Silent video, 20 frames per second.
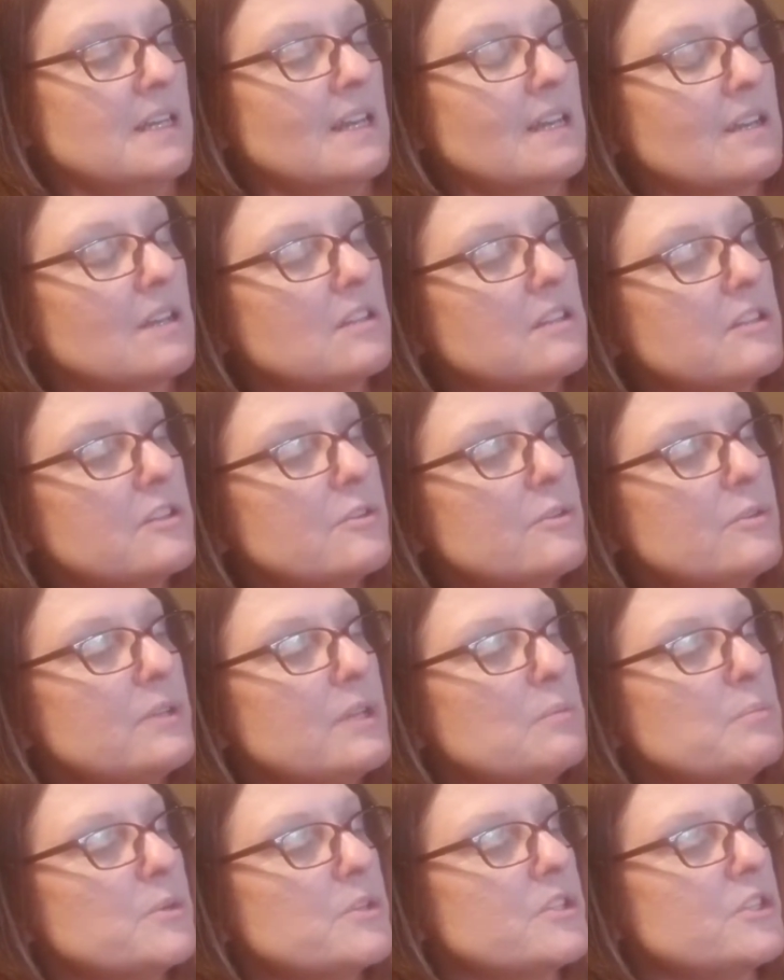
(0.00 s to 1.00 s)
Clue
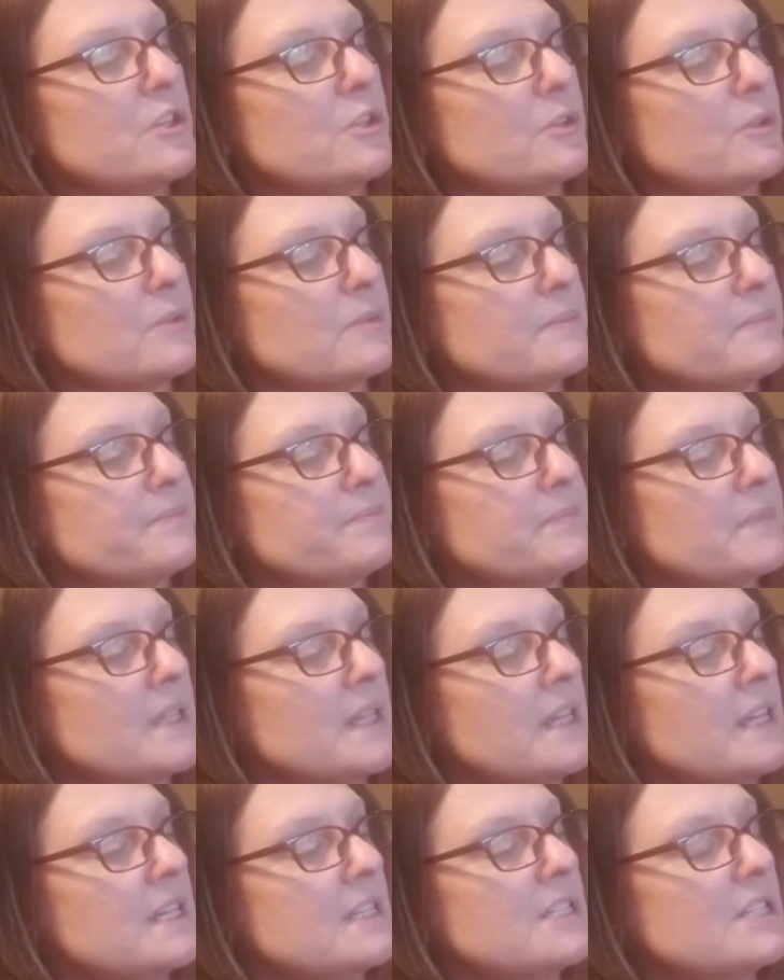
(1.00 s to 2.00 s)
number 2.
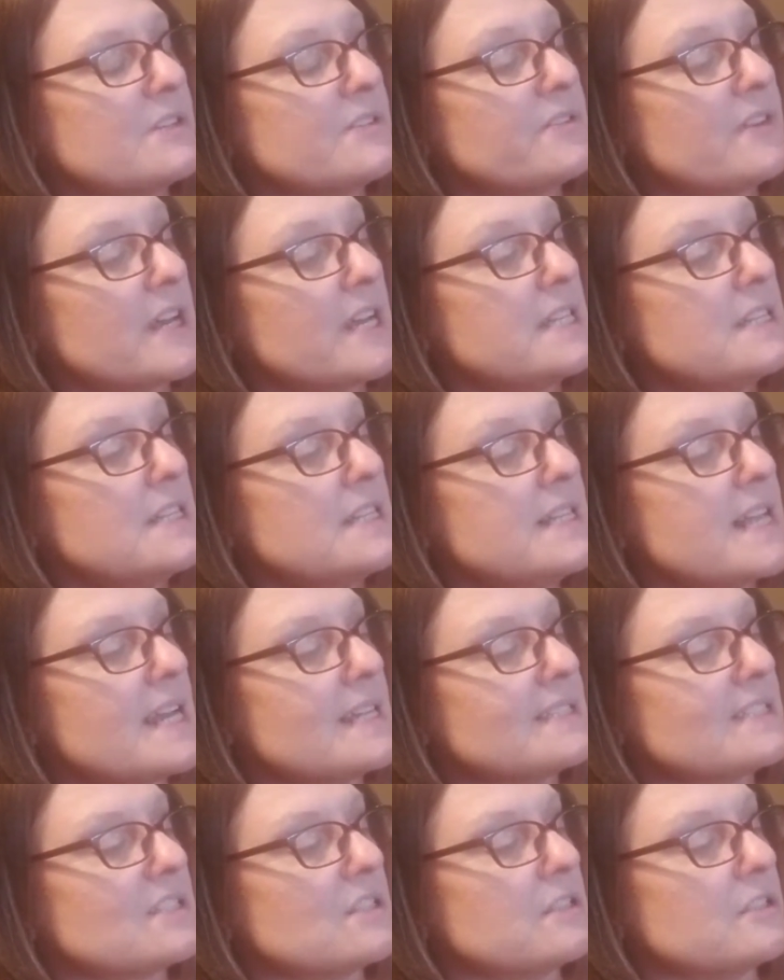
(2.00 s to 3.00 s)
To find the
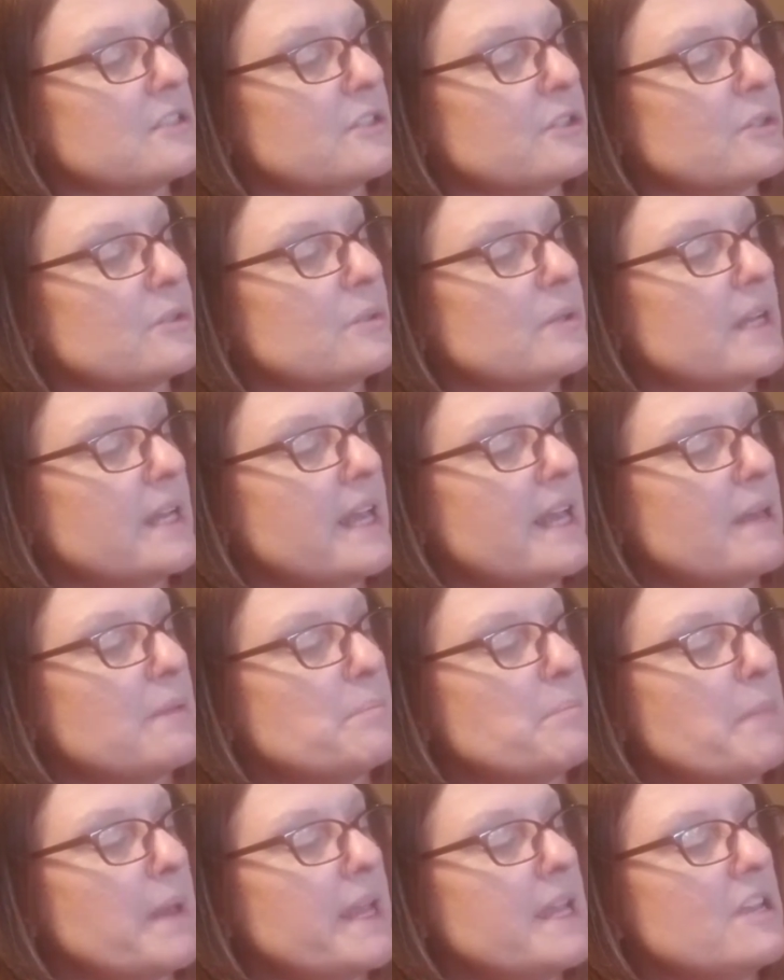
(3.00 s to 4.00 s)
next clue
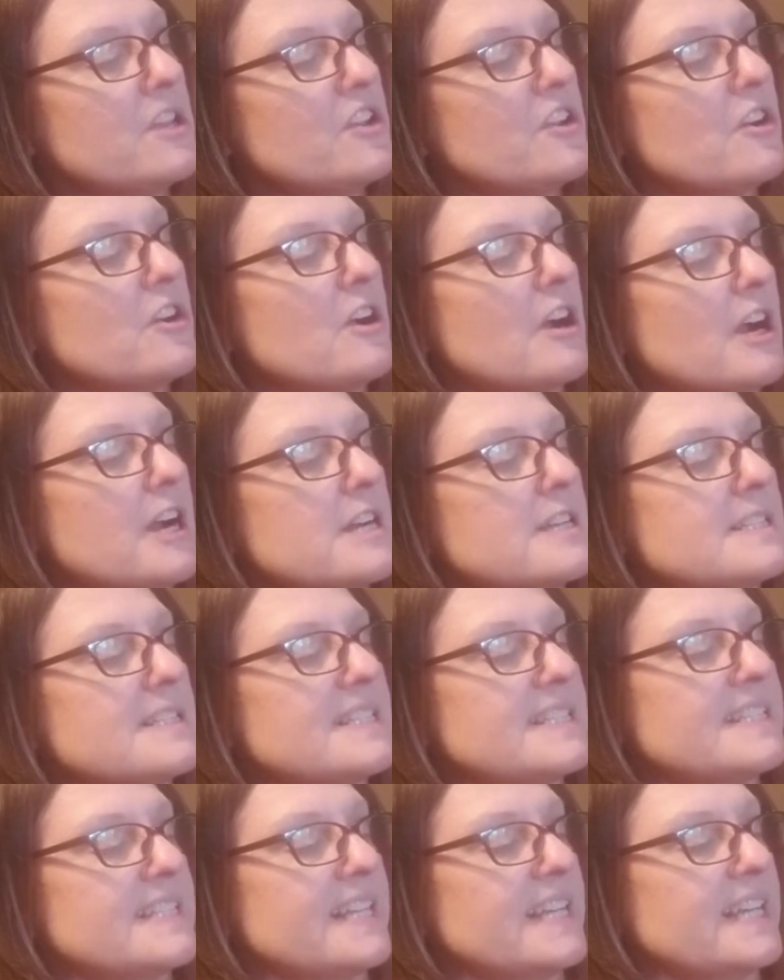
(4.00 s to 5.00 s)
and make your heart
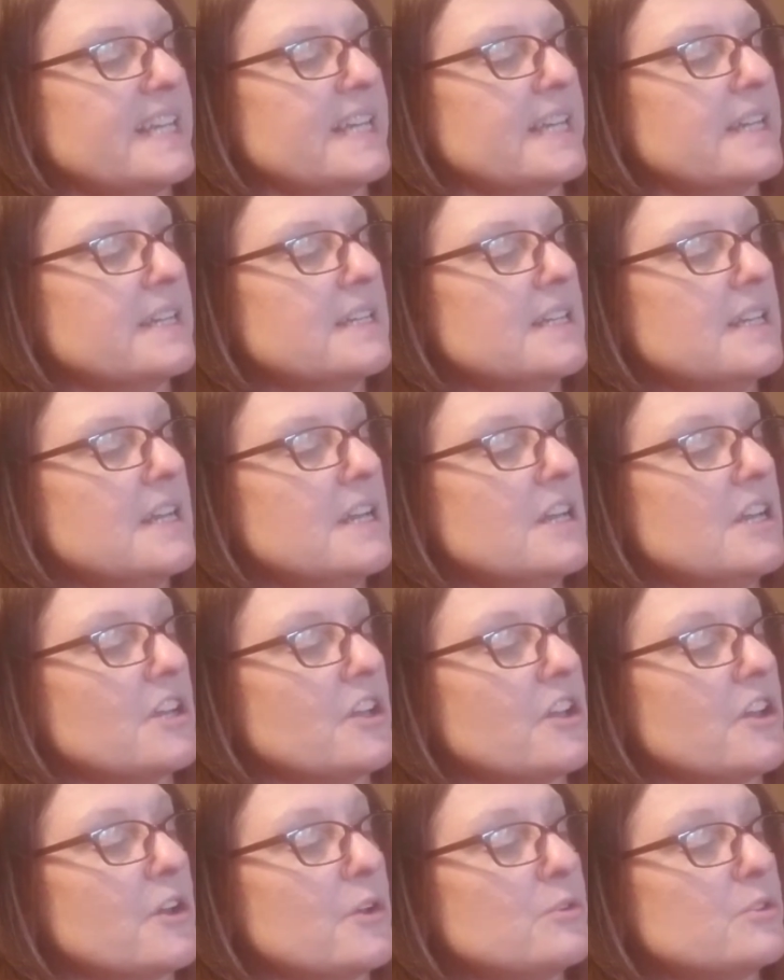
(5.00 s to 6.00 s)
sing,
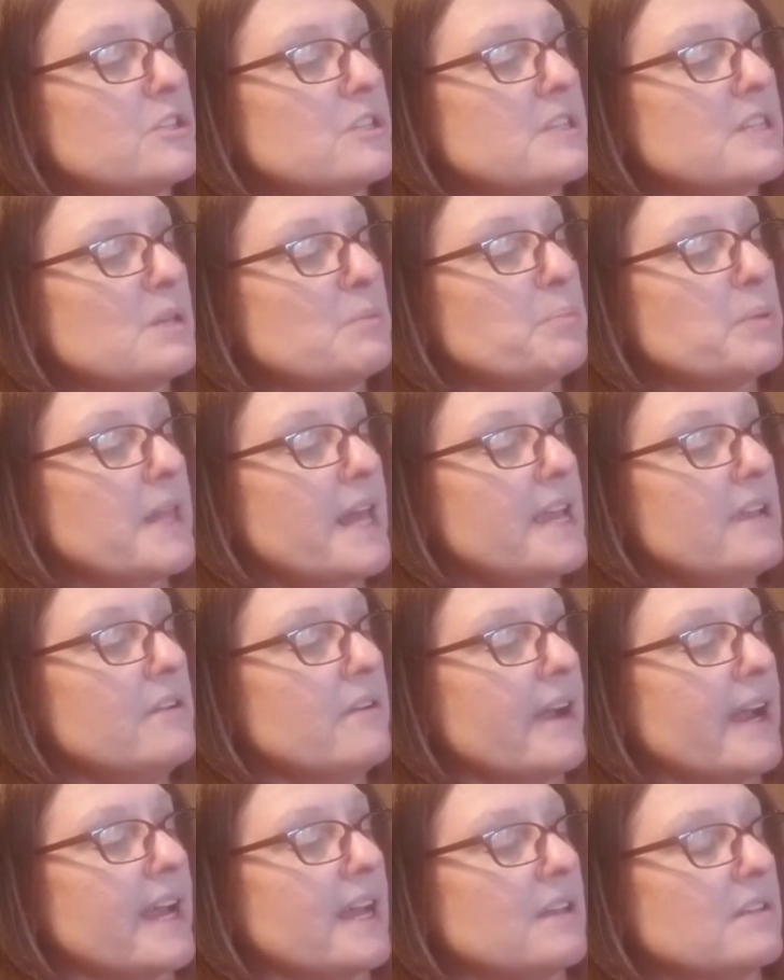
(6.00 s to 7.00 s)
go to the
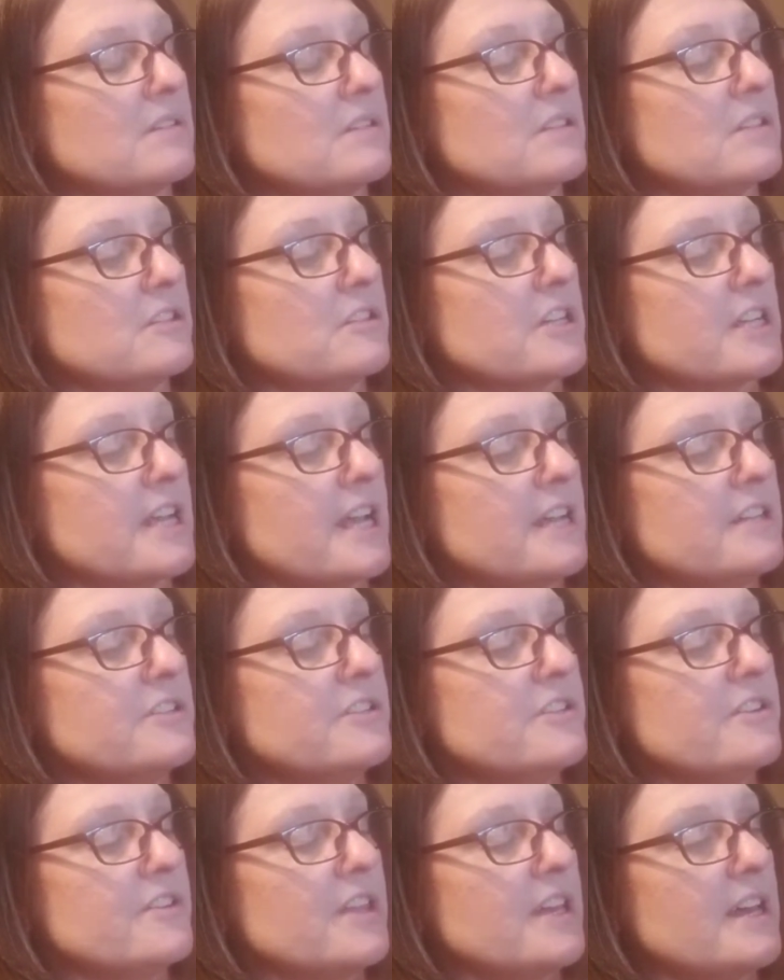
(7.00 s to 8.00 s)
playground, look
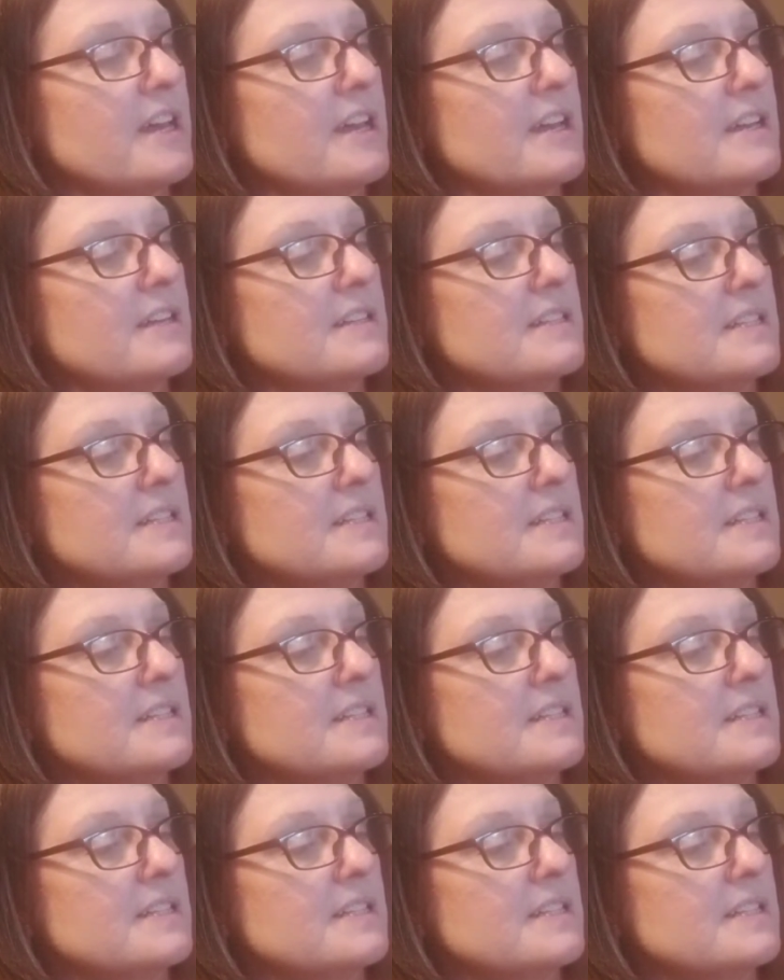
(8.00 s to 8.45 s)
under the...